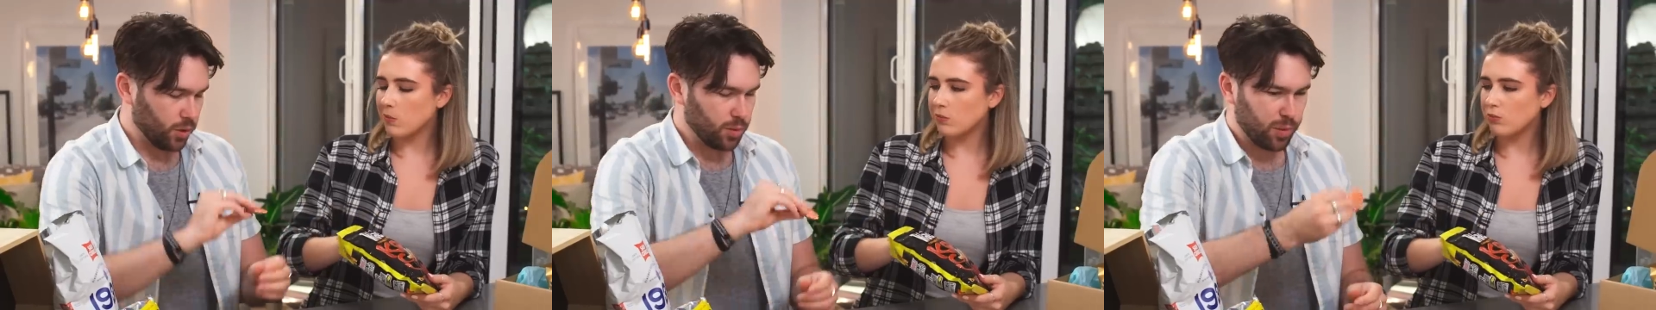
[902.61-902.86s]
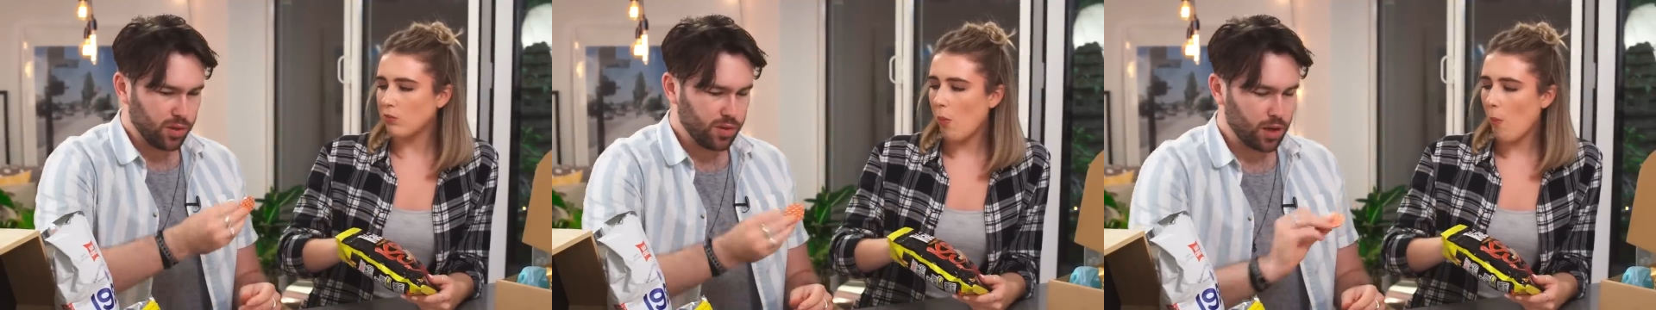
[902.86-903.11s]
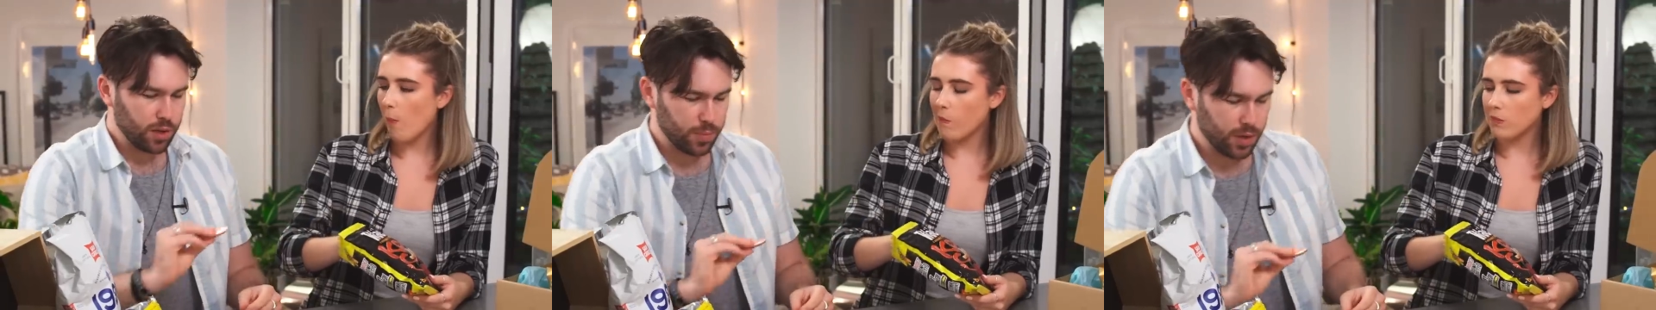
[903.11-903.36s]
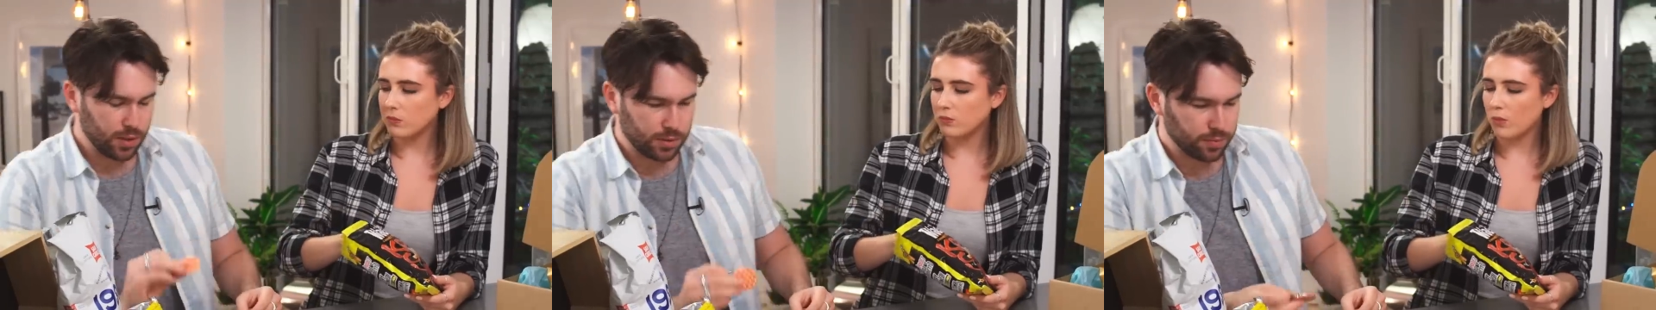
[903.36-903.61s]
Speaker 1: With a bottle opener.
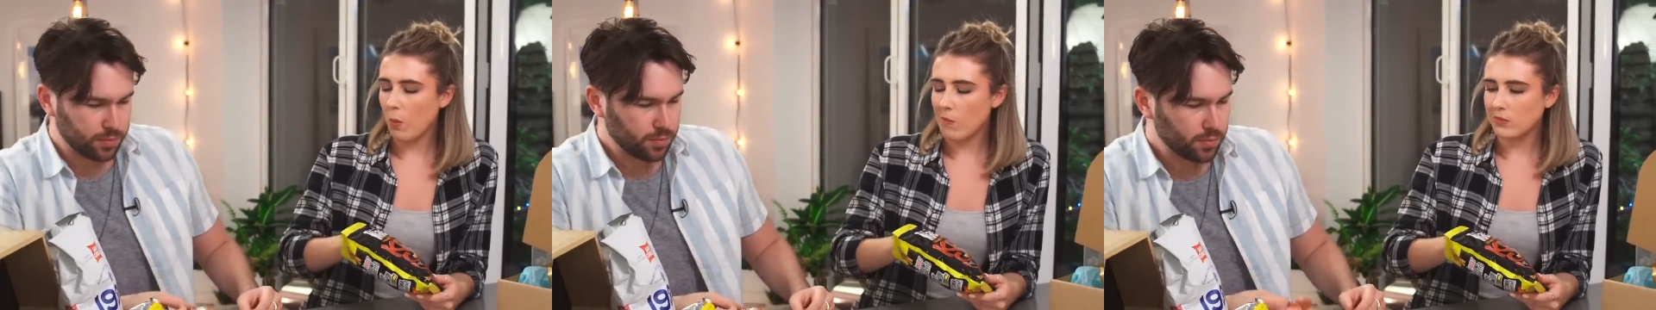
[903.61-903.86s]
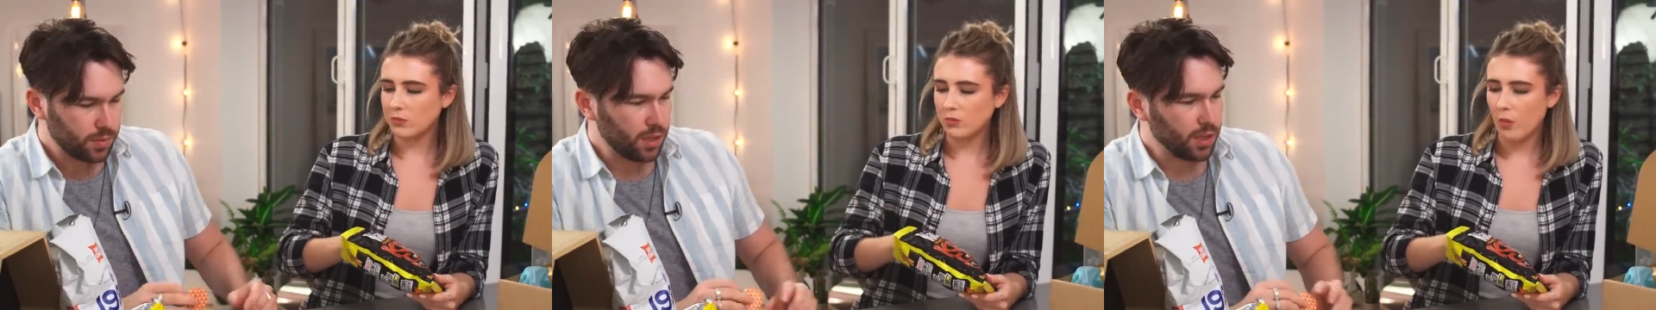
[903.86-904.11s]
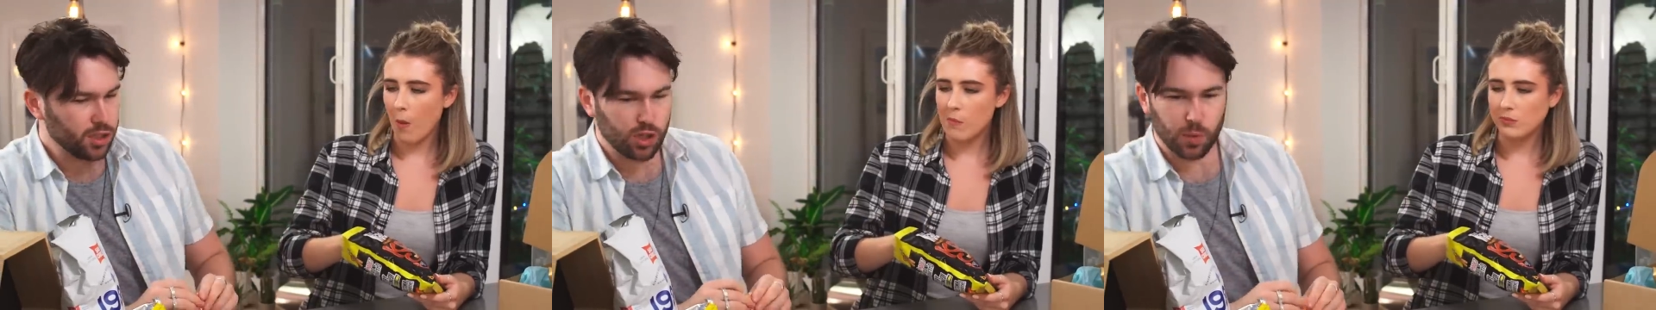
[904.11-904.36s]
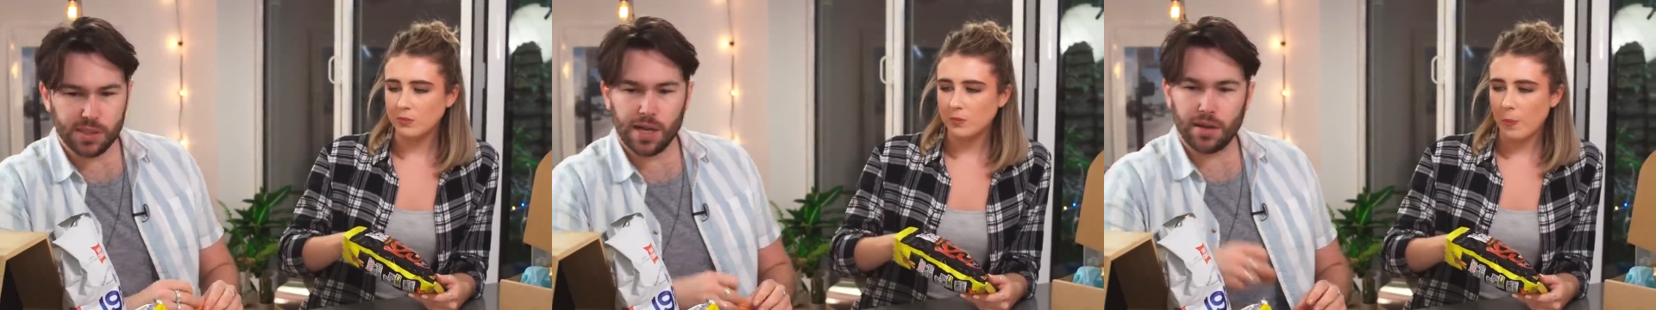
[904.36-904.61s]
That's
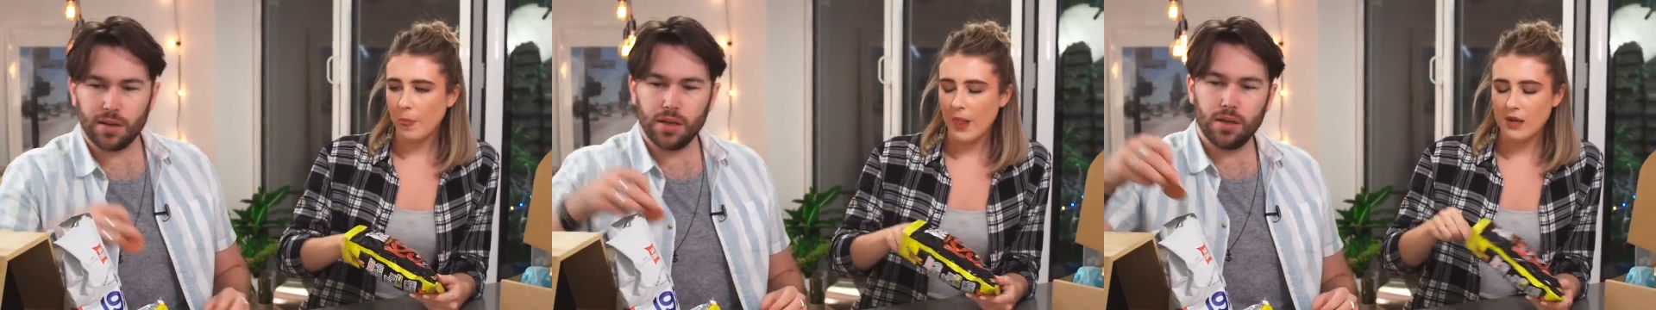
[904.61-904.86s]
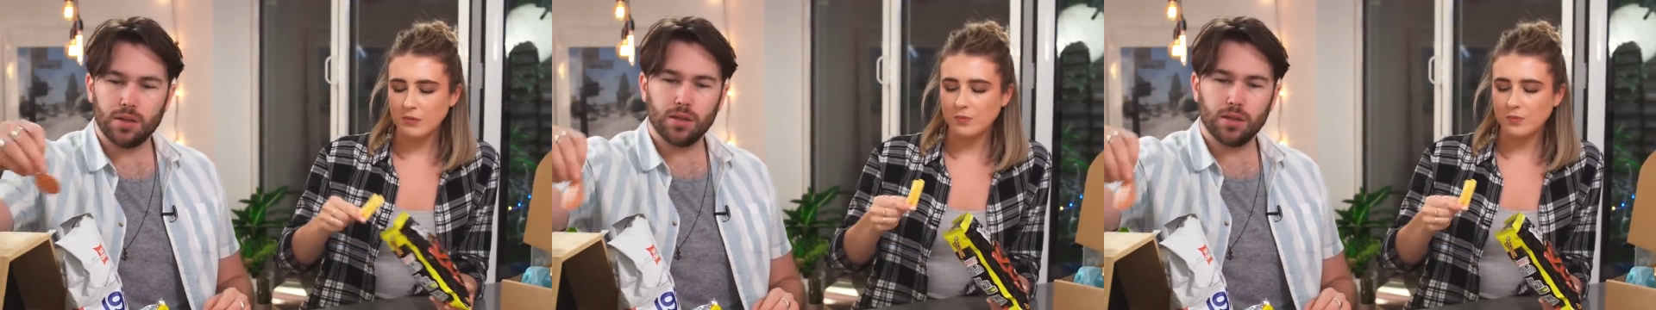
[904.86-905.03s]
always handy.